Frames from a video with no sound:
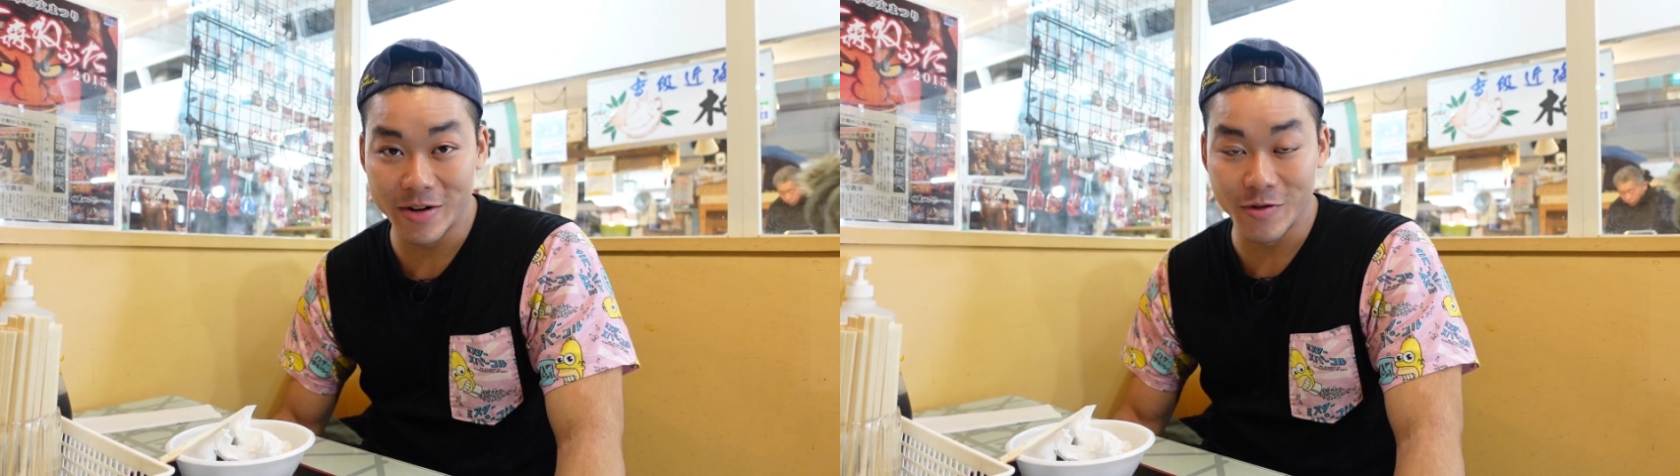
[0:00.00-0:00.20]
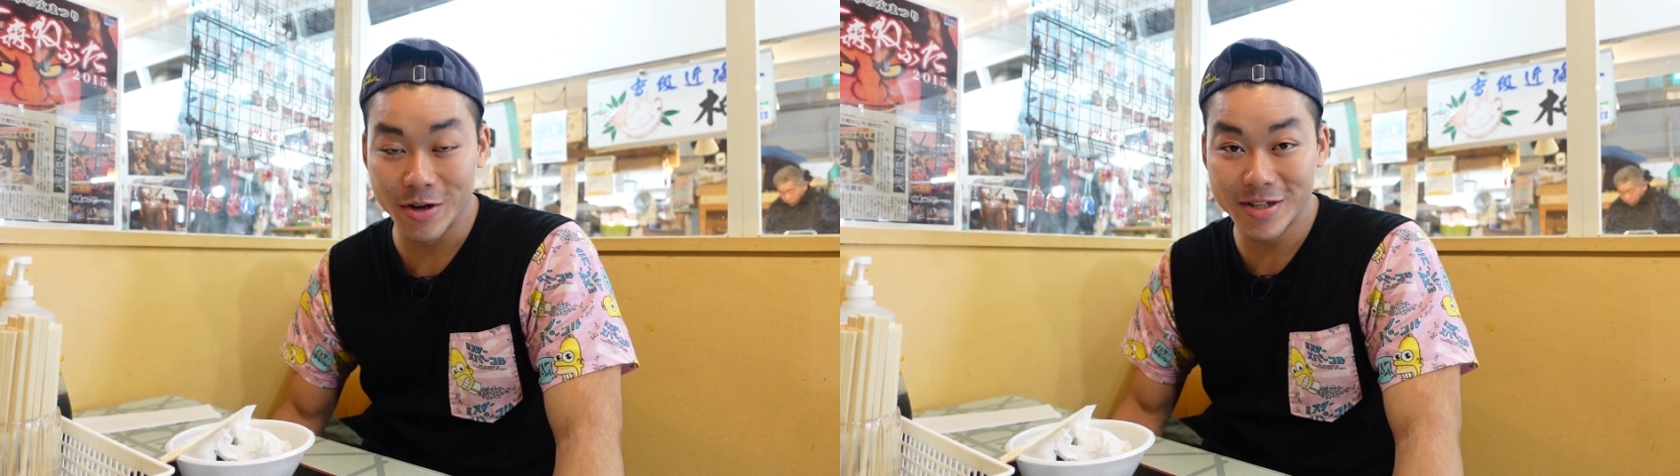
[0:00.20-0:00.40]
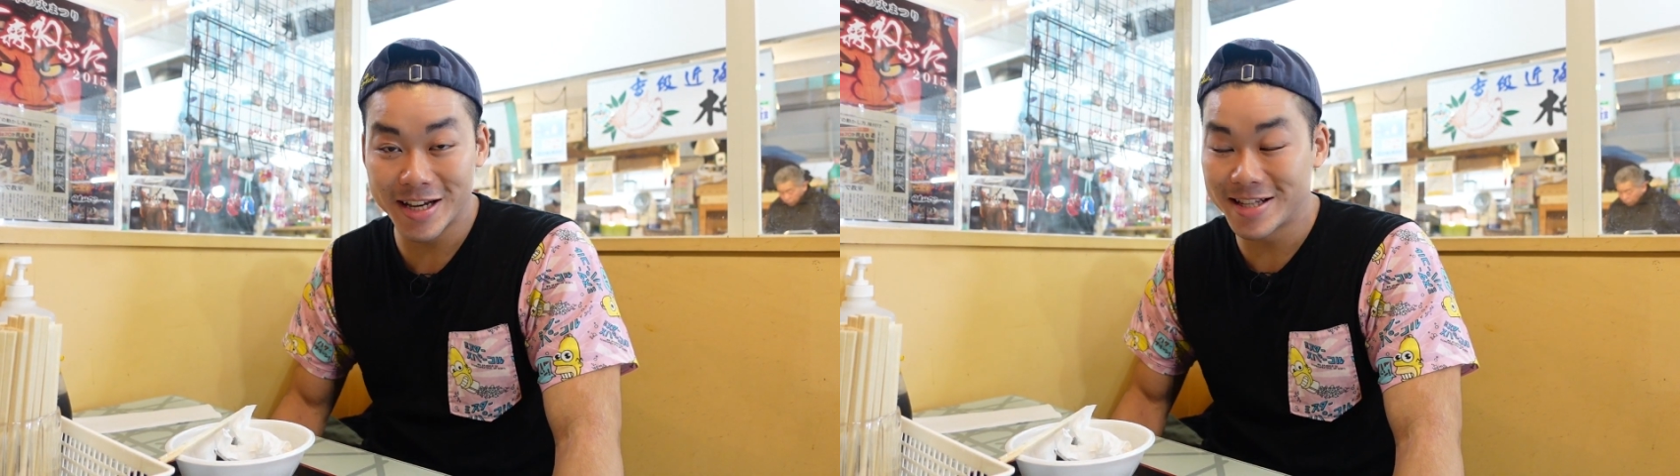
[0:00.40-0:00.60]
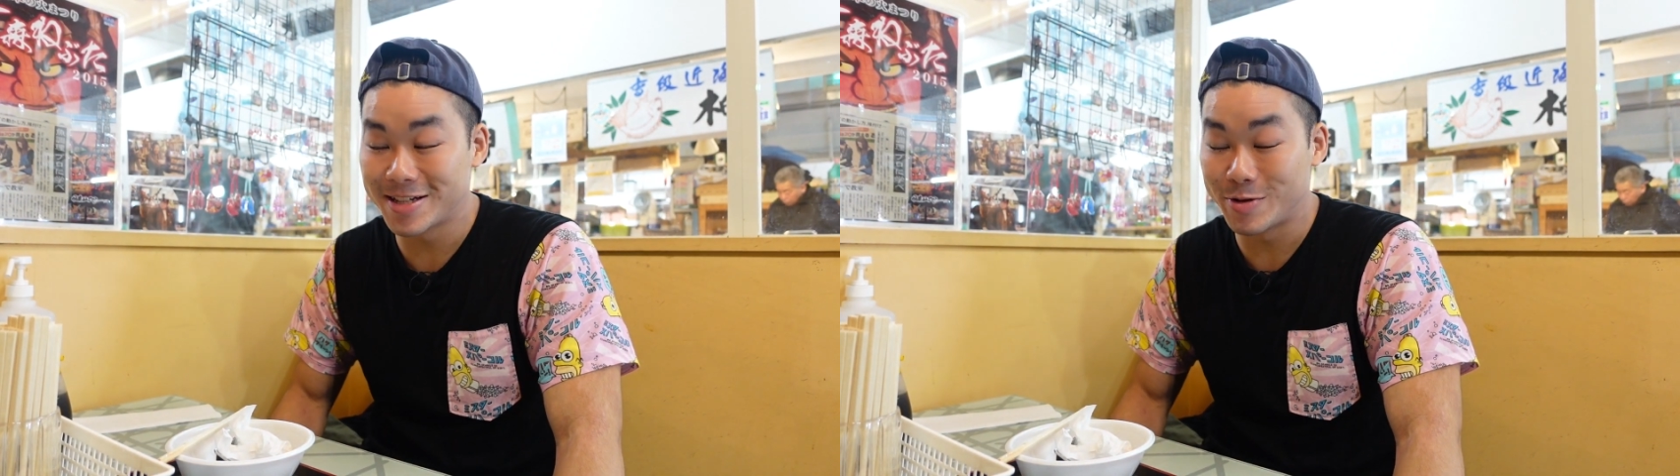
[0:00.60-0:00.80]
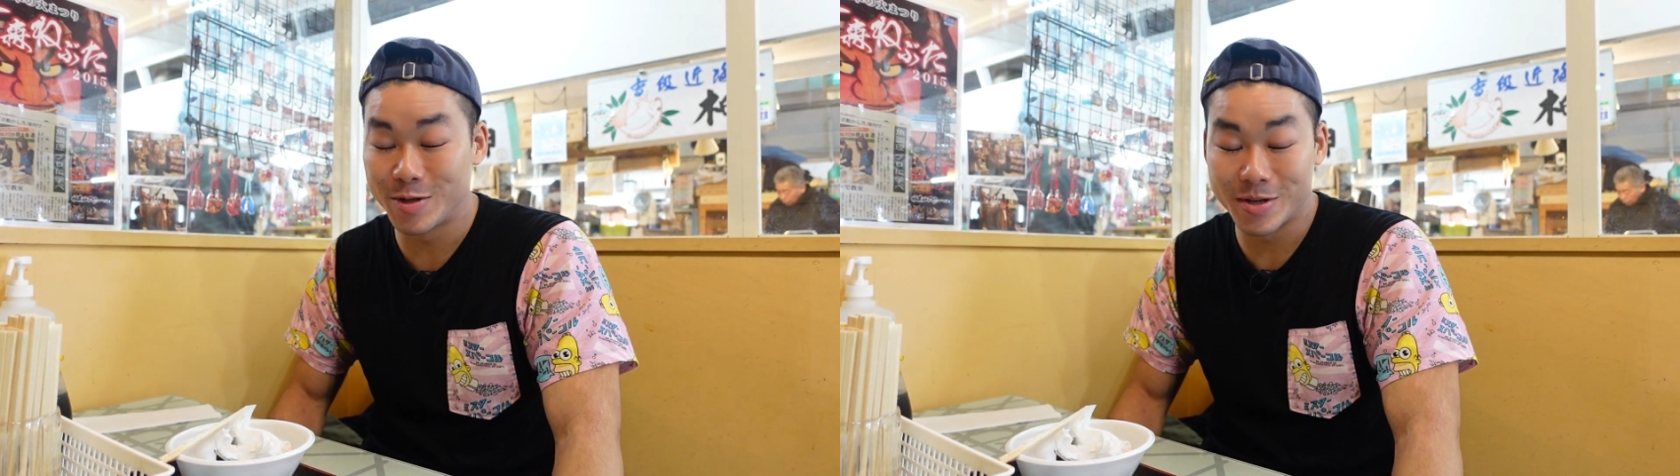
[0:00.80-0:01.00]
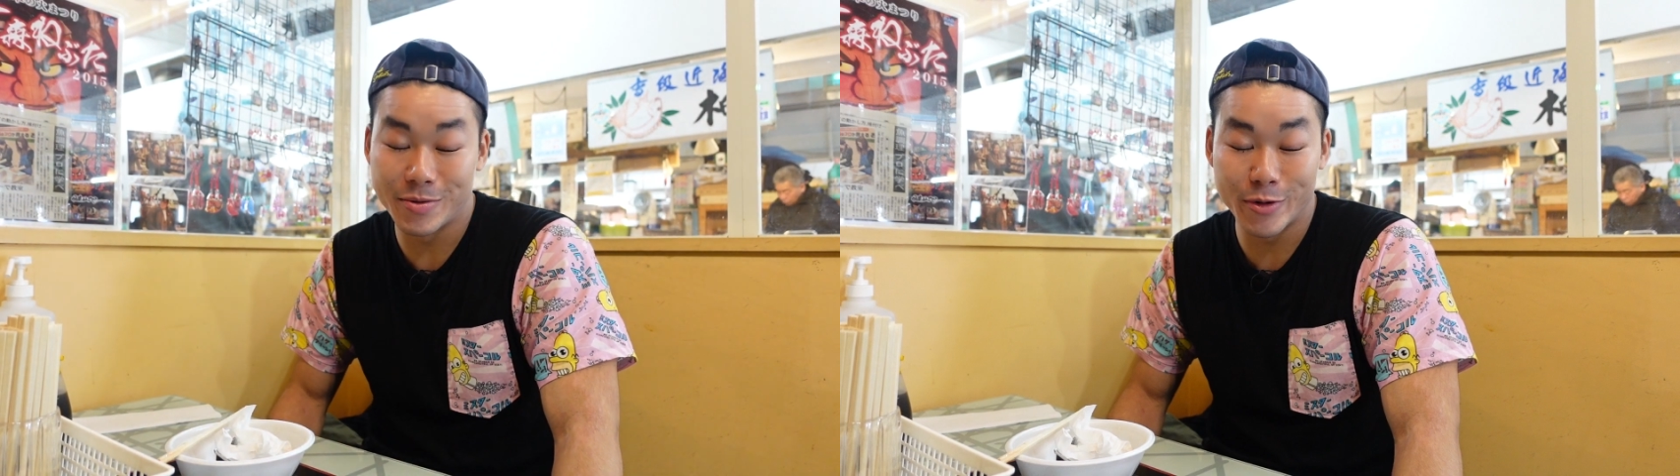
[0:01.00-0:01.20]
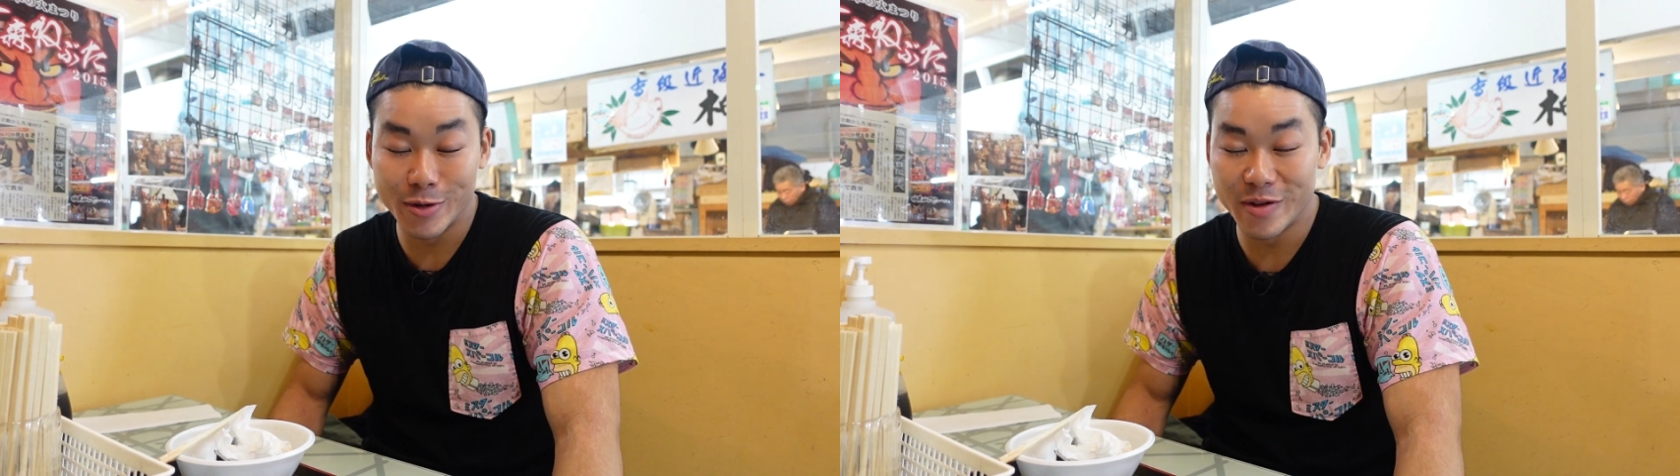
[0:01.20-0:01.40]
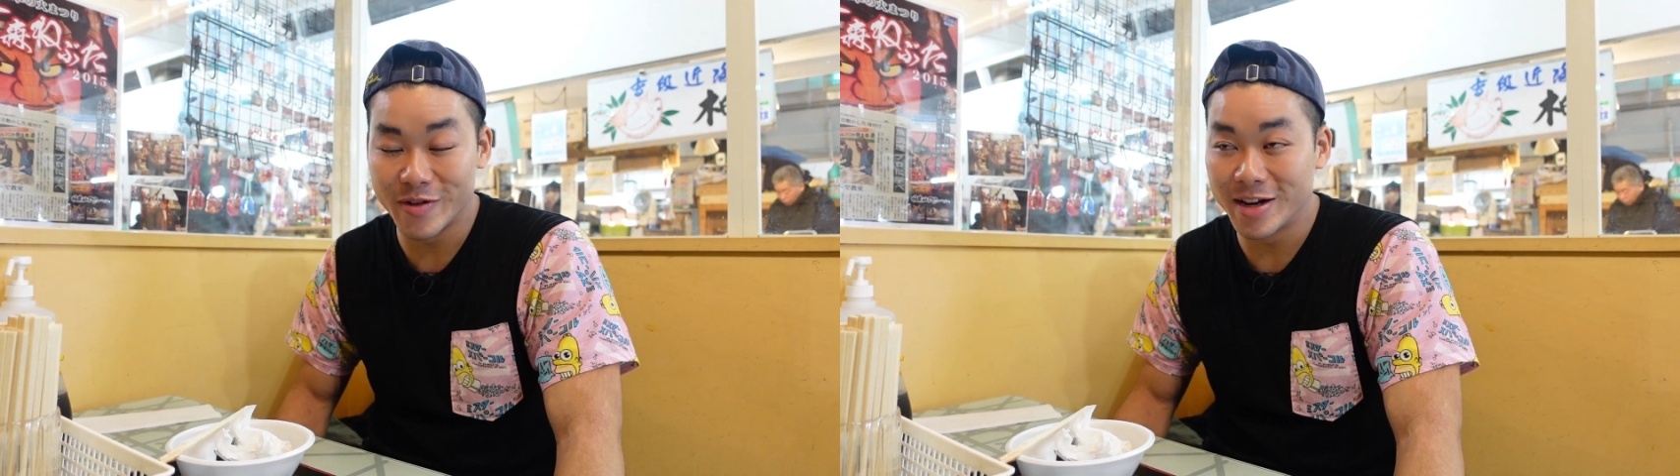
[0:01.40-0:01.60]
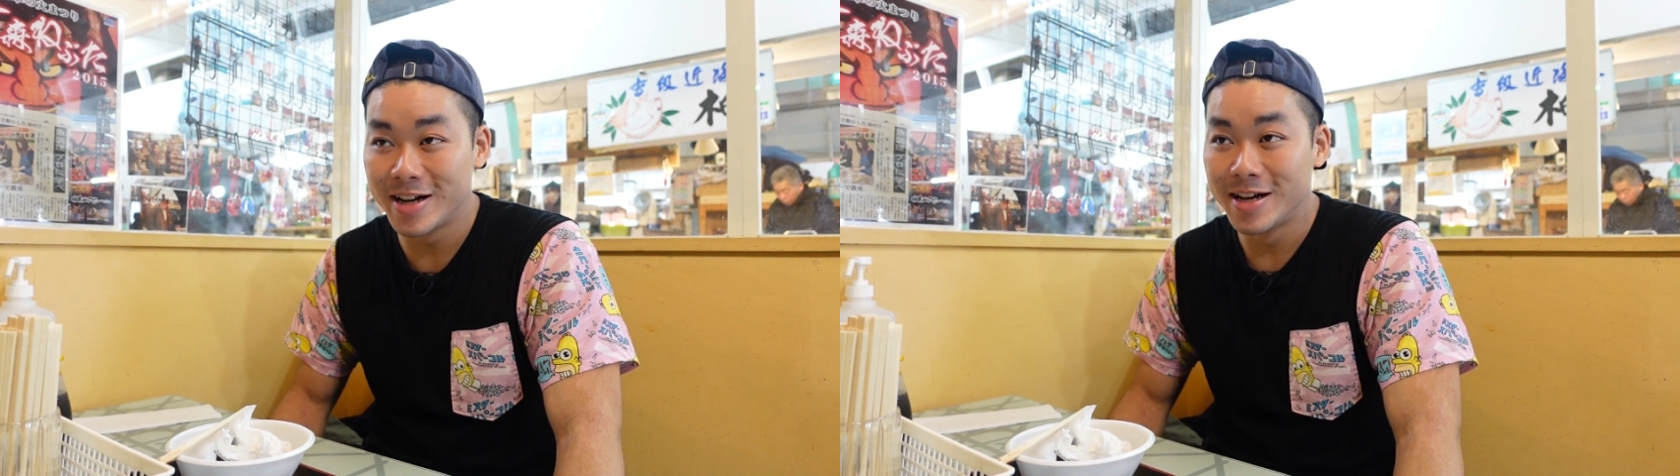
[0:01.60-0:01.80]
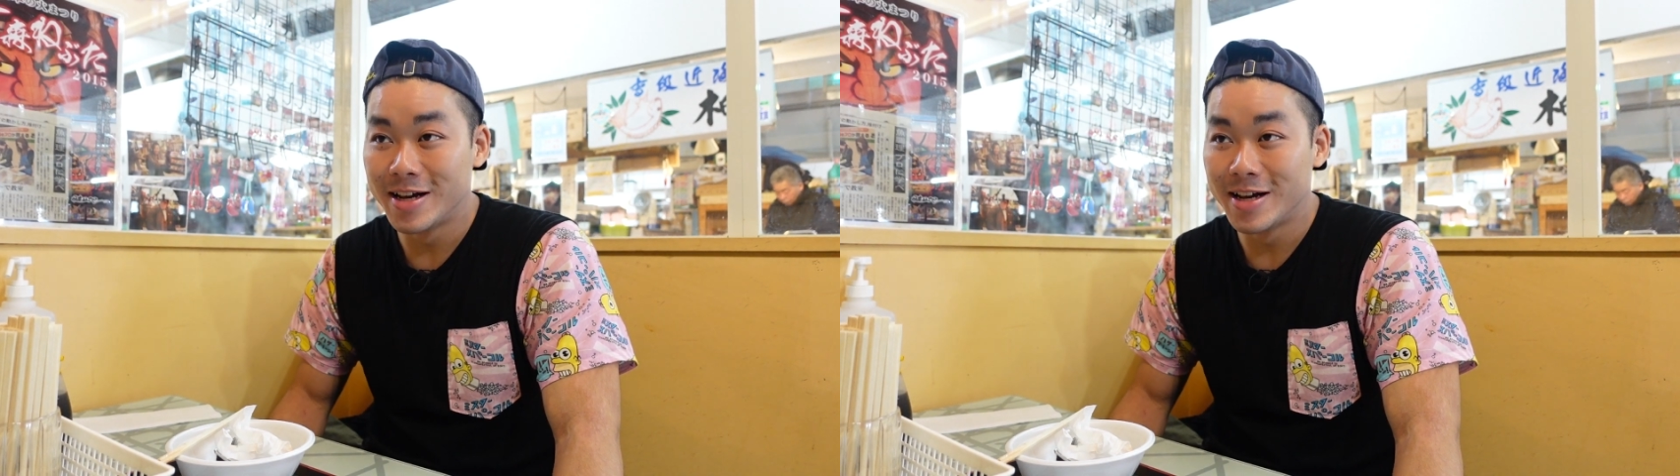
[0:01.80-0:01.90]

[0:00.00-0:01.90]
everyone else gets, which is gonna be really fun.